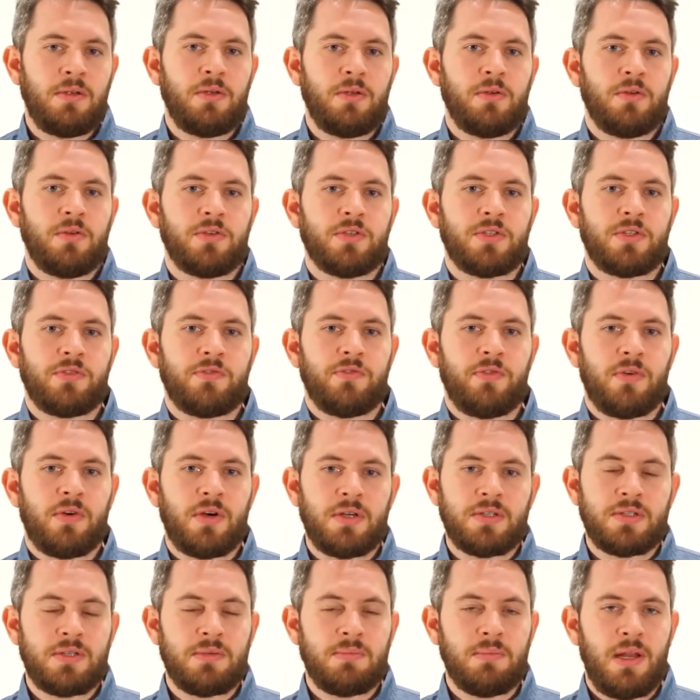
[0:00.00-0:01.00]
used for
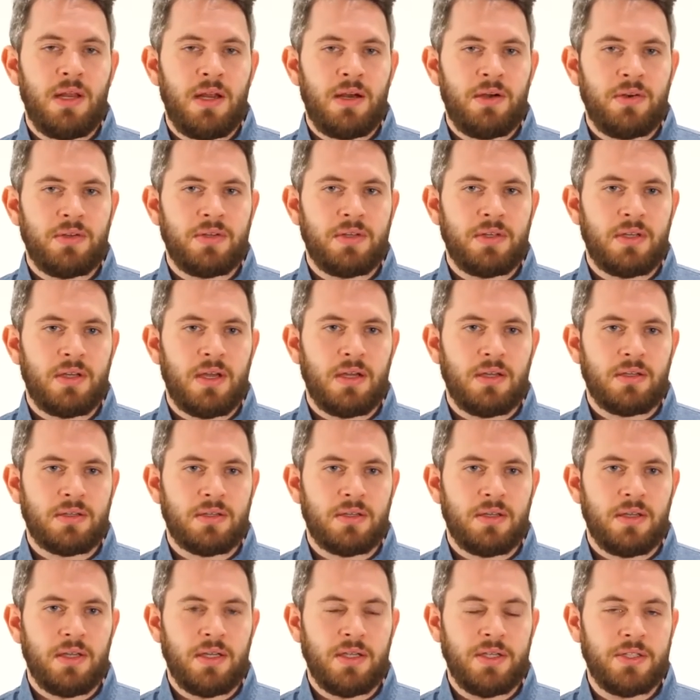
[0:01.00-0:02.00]
a similarity
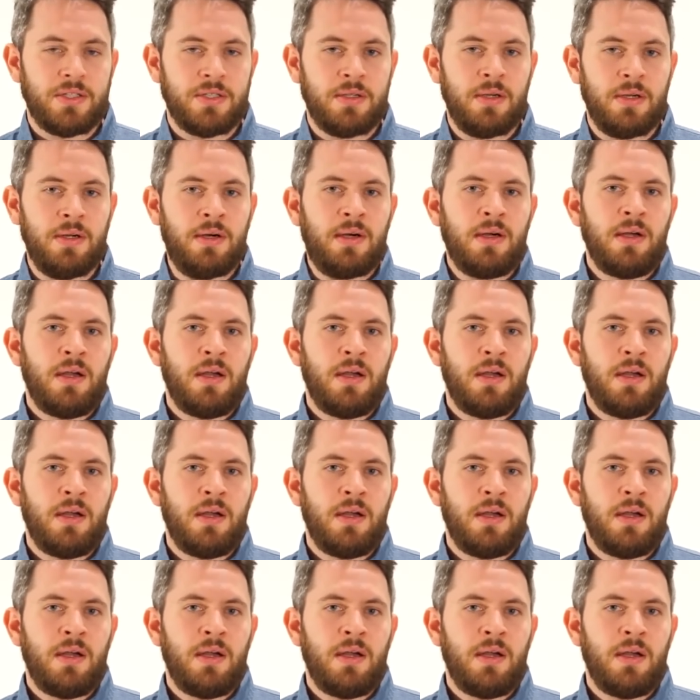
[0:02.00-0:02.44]
calculation,